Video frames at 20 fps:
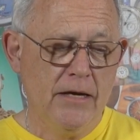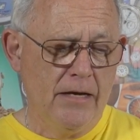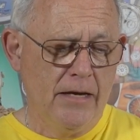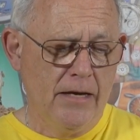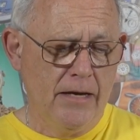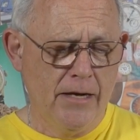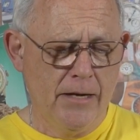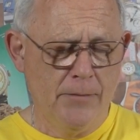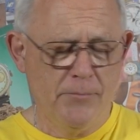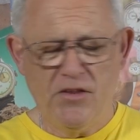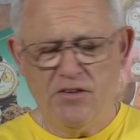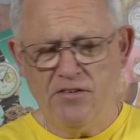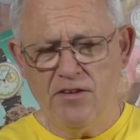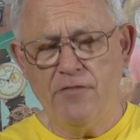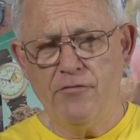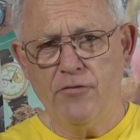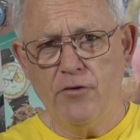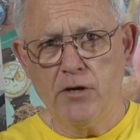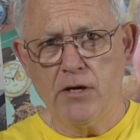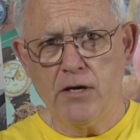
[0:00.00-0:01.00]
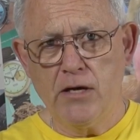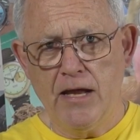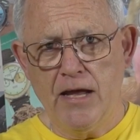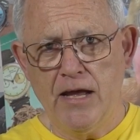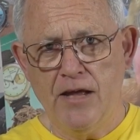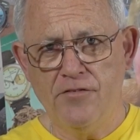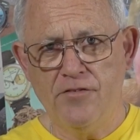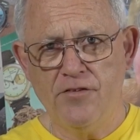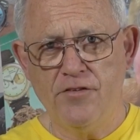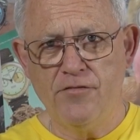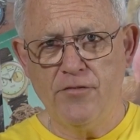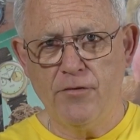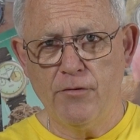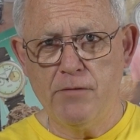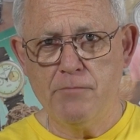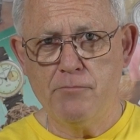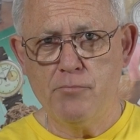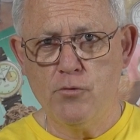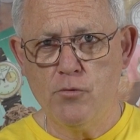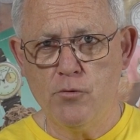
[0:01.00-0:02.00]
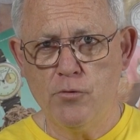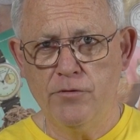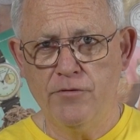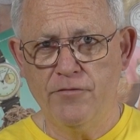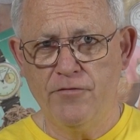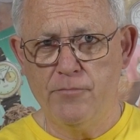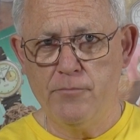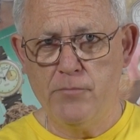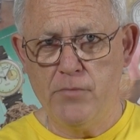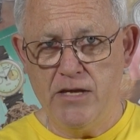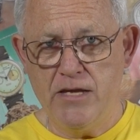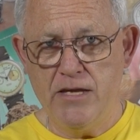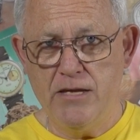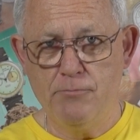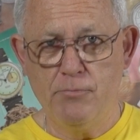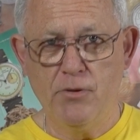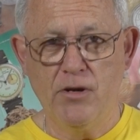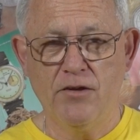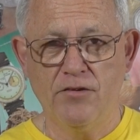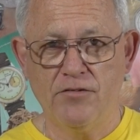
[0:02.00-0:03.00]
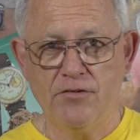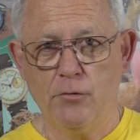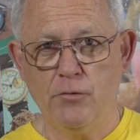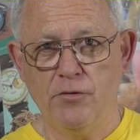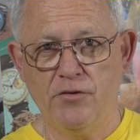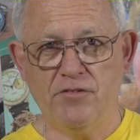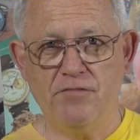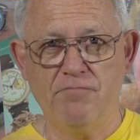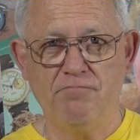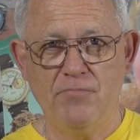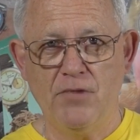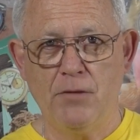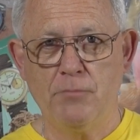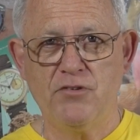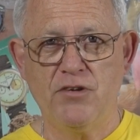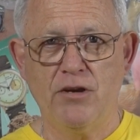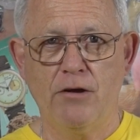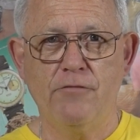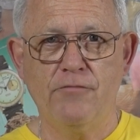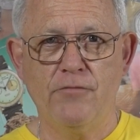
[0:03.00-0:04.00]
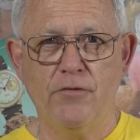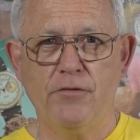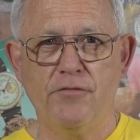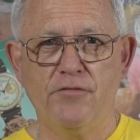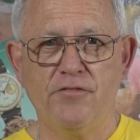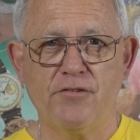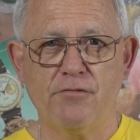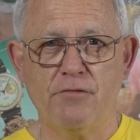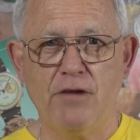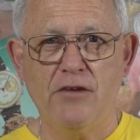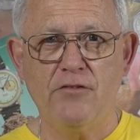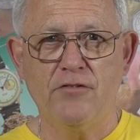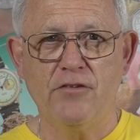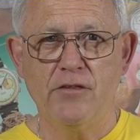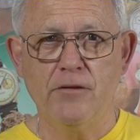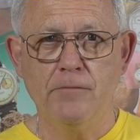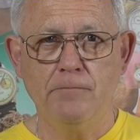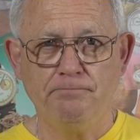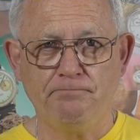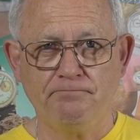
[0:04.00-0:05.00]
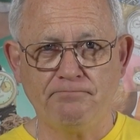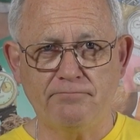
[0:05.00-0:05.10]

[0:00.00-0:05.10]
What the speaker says: The sapphire glass is very important for me because I'm terrified of scratching them.